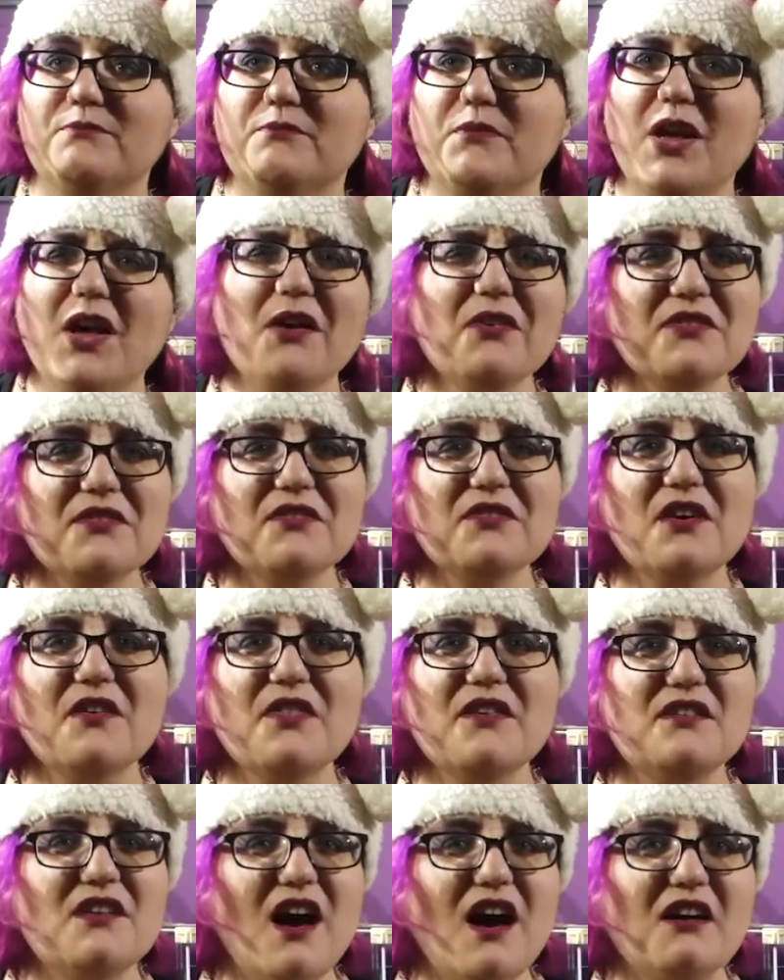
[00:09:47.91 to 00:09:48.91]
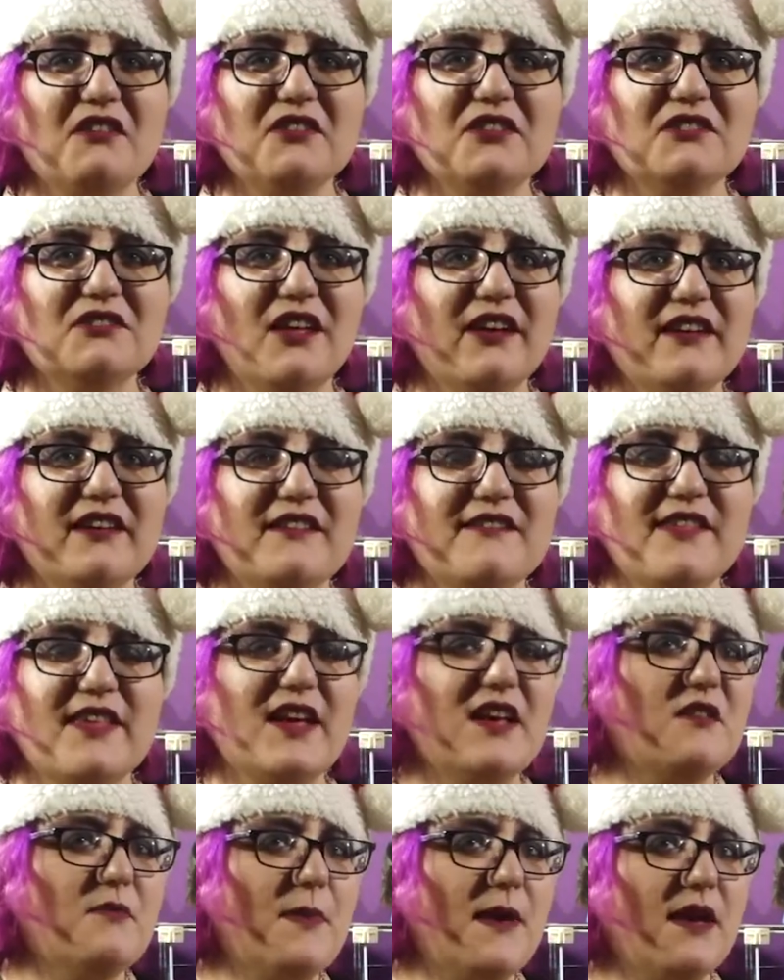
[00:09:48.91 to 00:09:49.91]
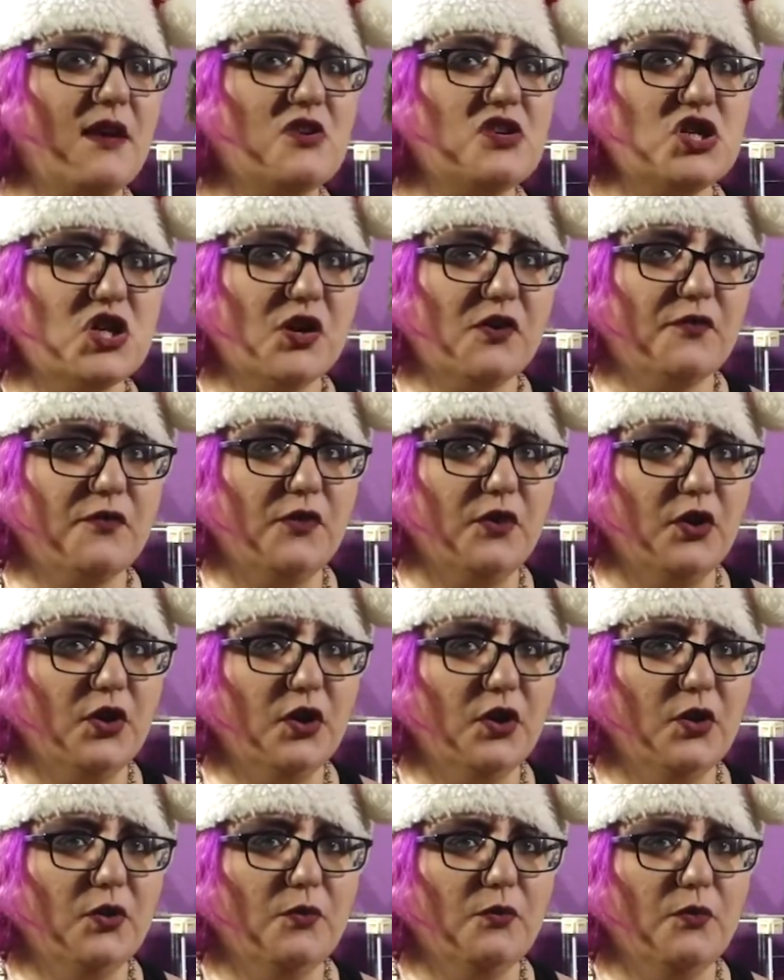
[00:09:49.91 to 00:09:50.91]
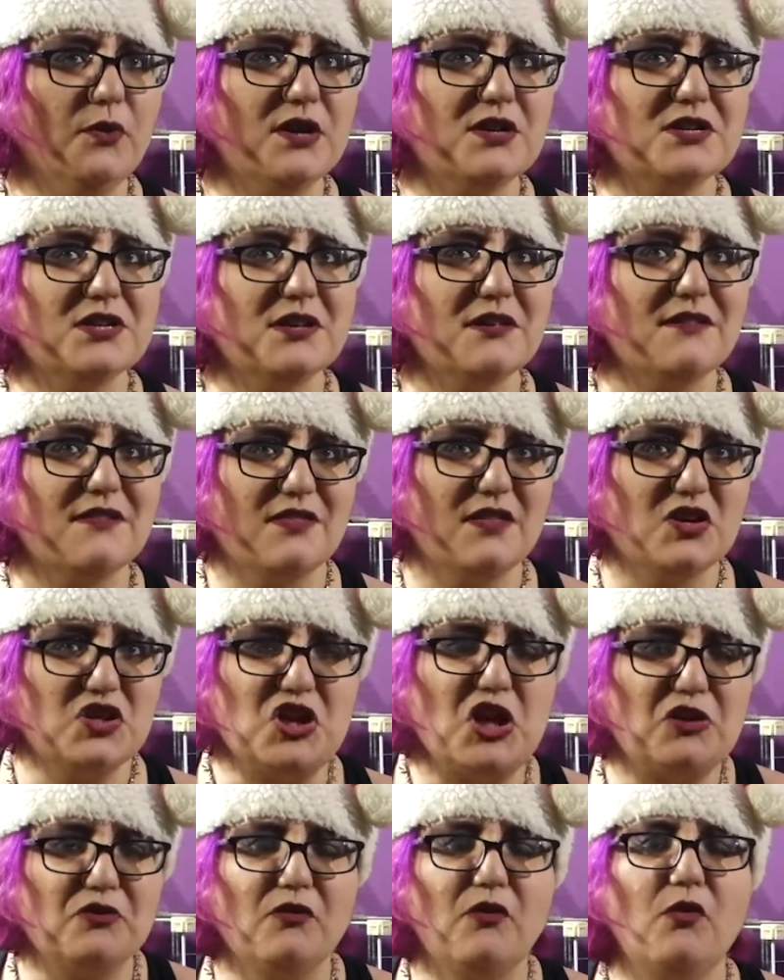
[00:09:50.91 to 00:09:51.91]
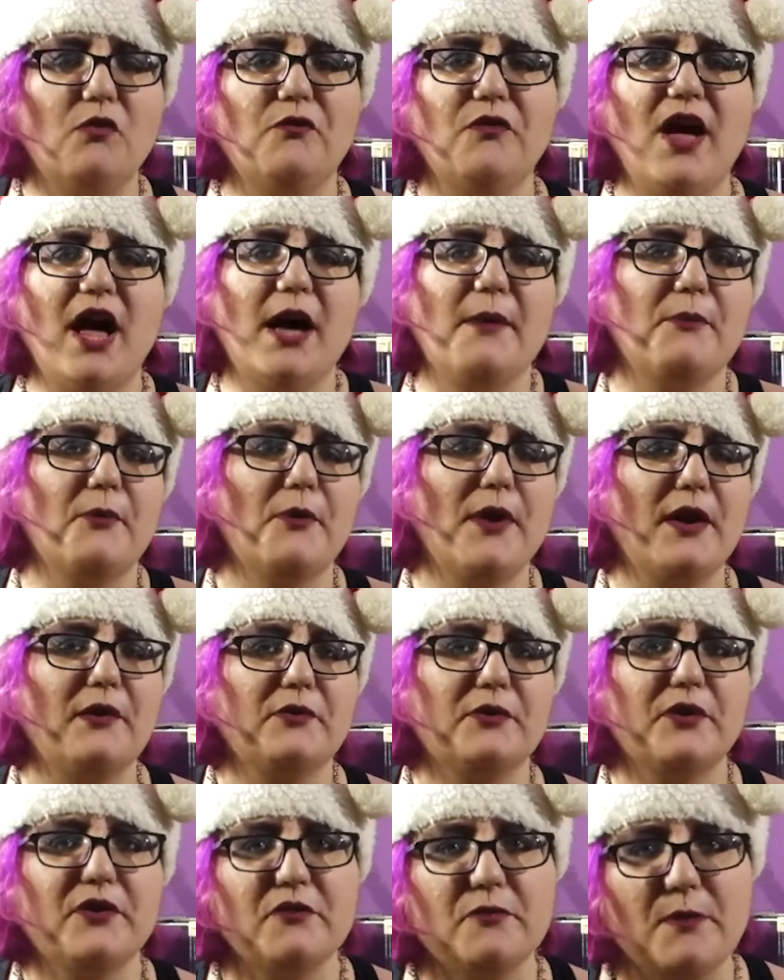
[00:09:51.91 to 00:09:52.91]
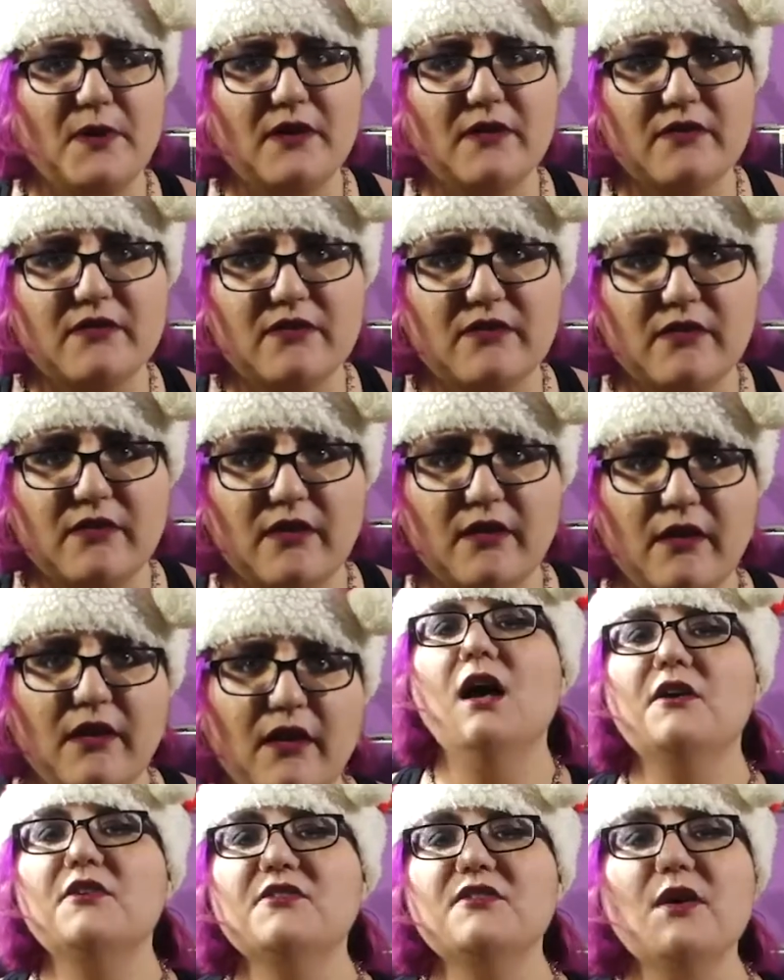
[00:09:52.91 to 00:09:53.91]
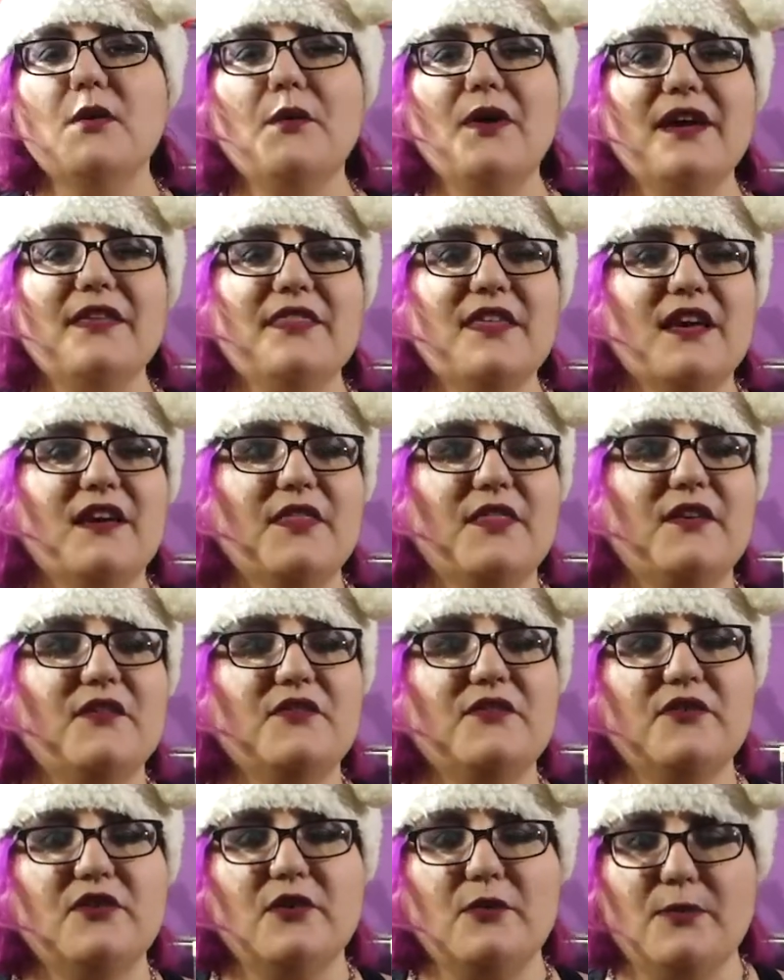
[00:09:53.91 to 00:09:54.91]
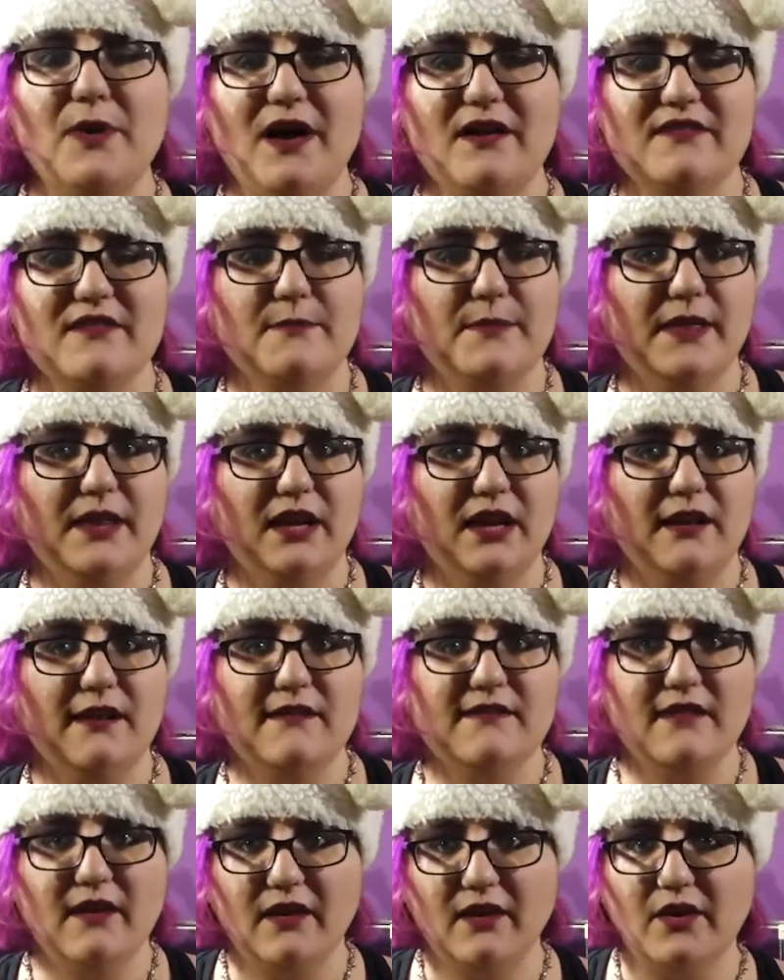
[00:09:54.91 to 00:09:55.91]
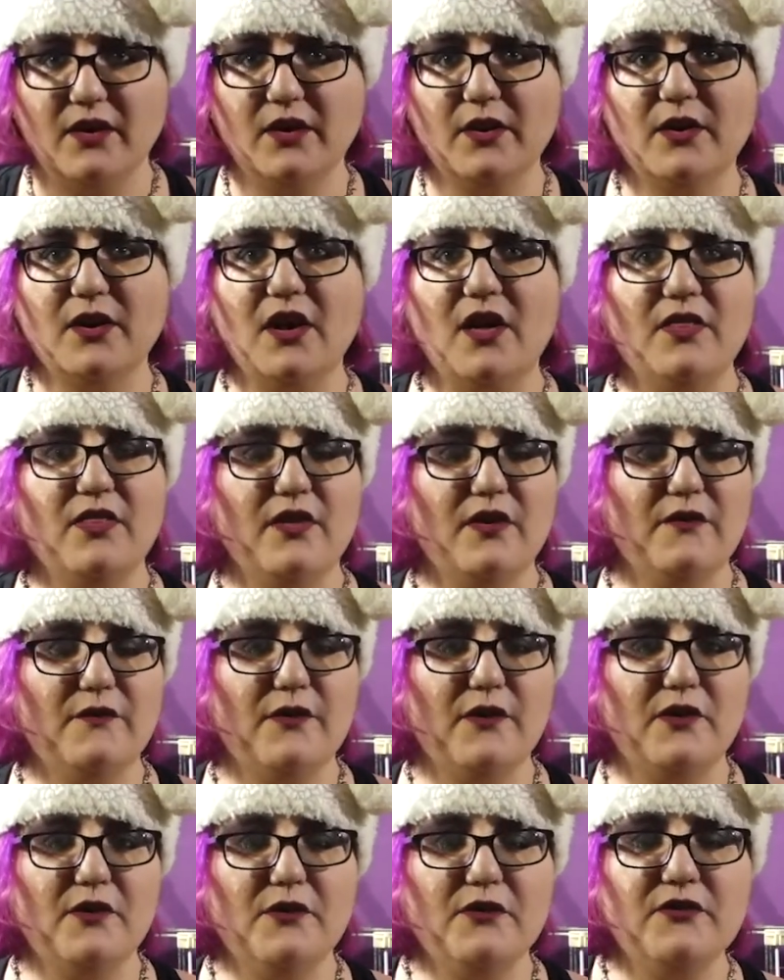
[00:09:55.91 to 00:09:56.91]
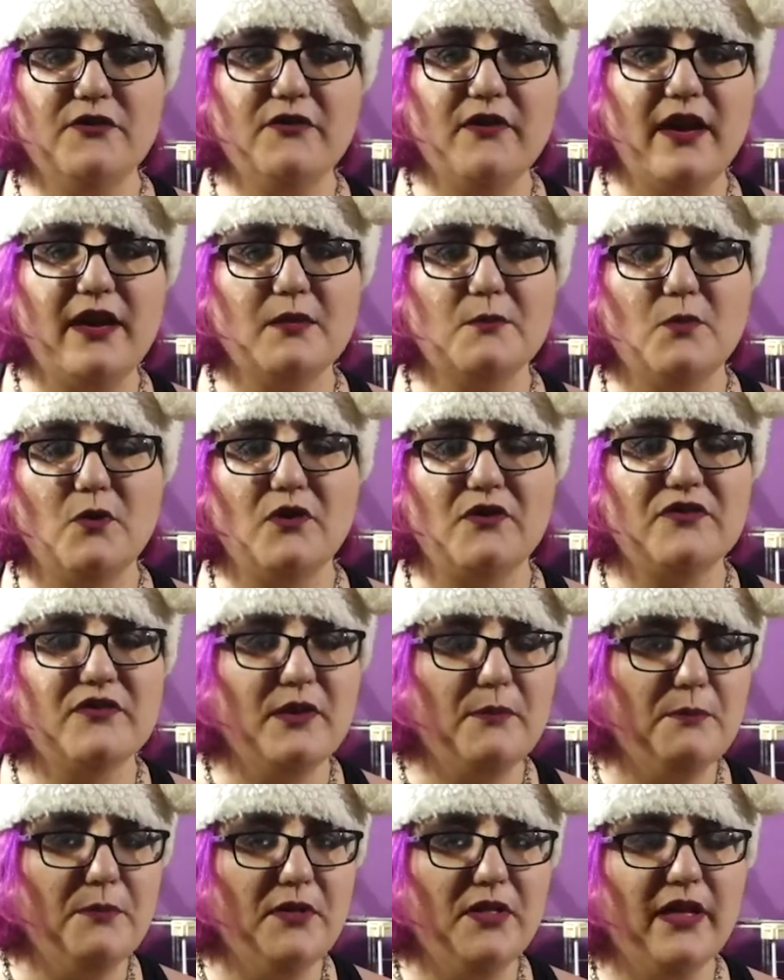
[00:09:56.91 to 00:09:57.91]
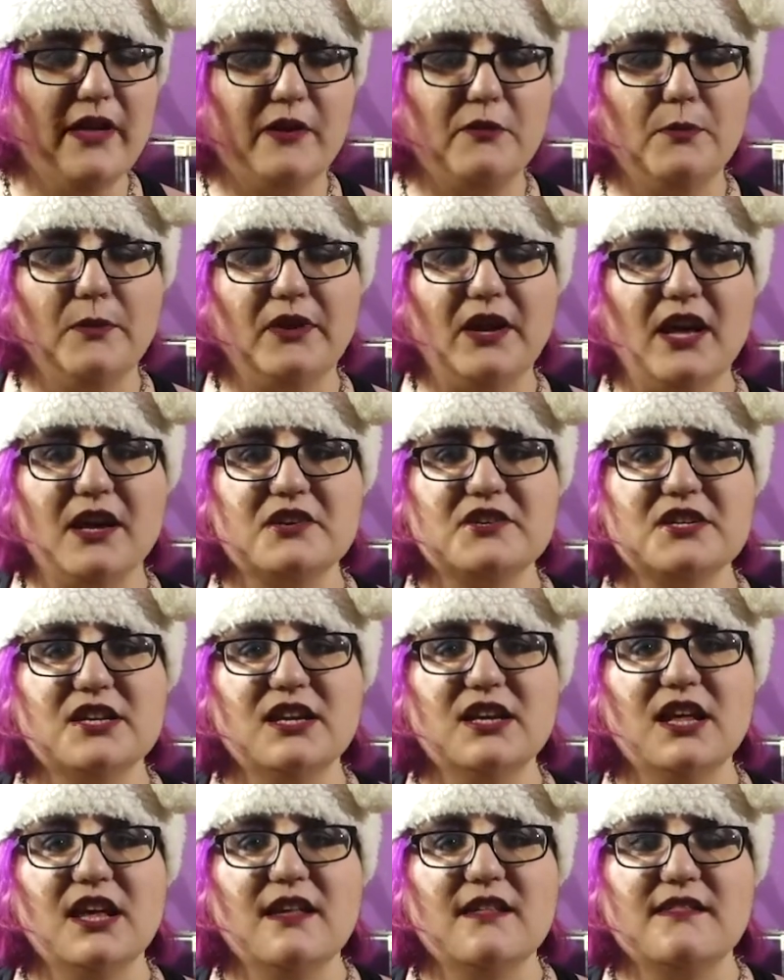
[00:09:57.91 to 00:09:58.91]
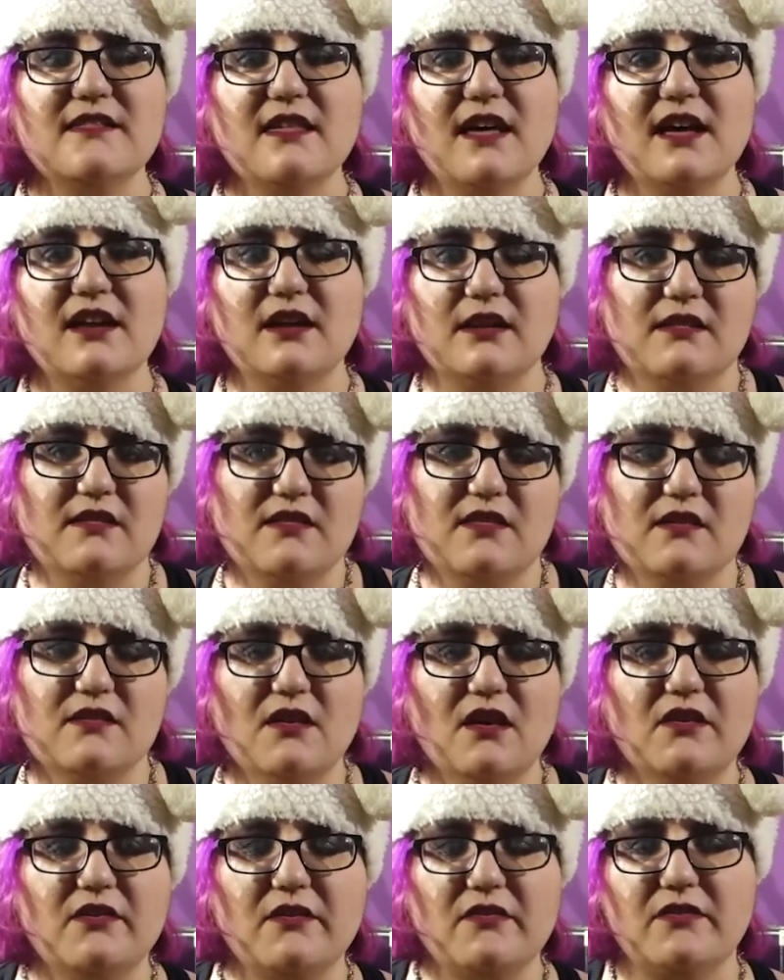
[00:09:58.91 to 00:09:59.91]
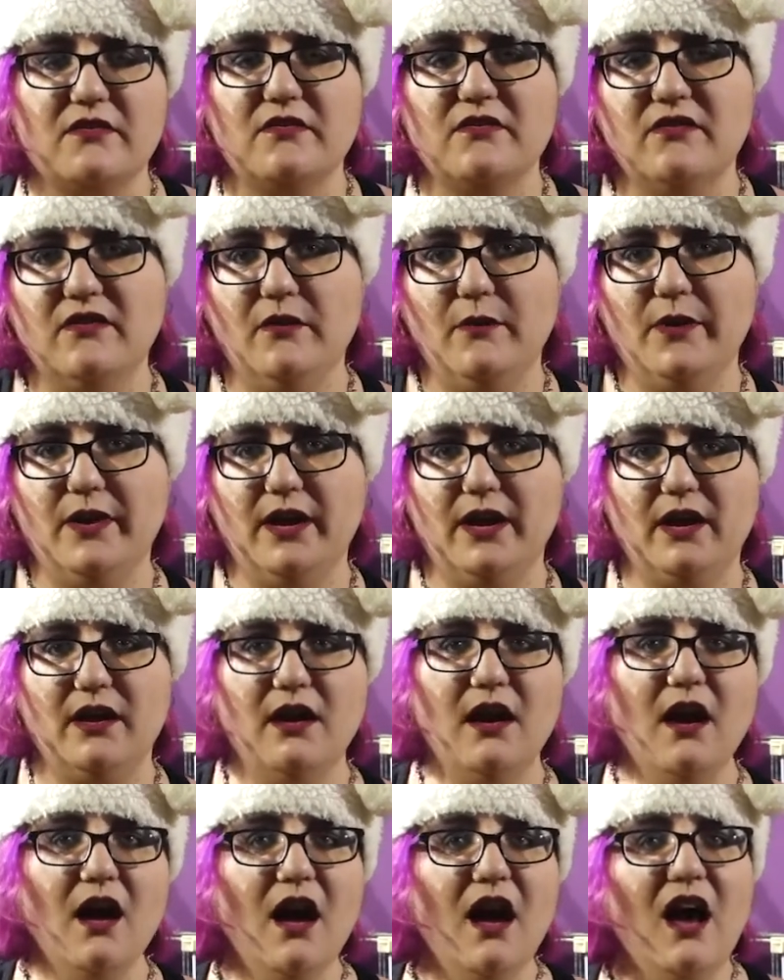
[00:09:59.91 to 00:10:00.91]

We also know the Doctor likes things being cheerful, which is the general vibe around Christmas. So I think there's two possibilities here. The first and more simple explanation is that it's the TARDIS's doing.